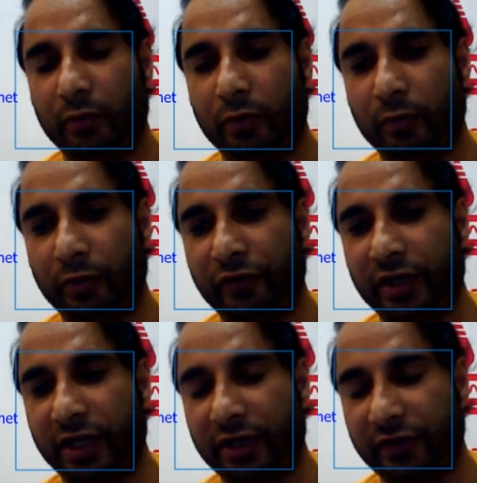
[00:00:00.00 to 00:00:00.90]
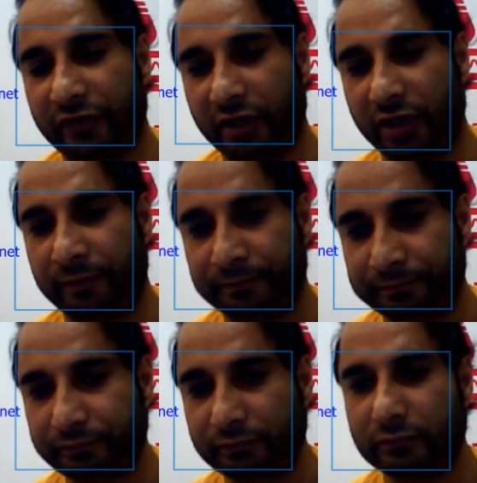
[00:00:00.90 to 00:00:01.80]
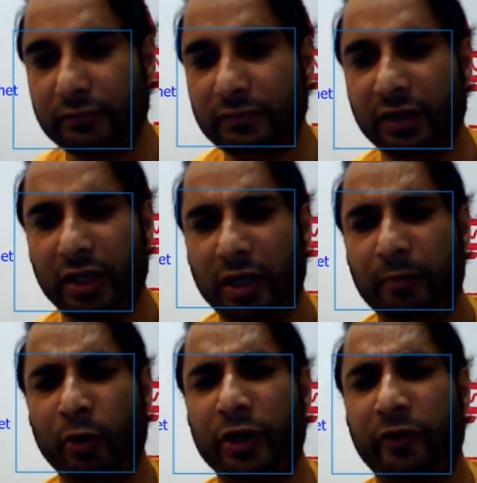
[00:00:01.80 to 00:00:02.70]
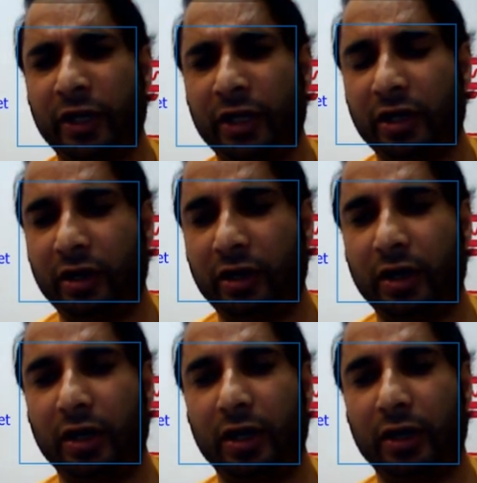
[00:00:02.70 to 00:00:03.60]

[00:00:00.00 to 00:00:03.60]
what we say that is monitoring, or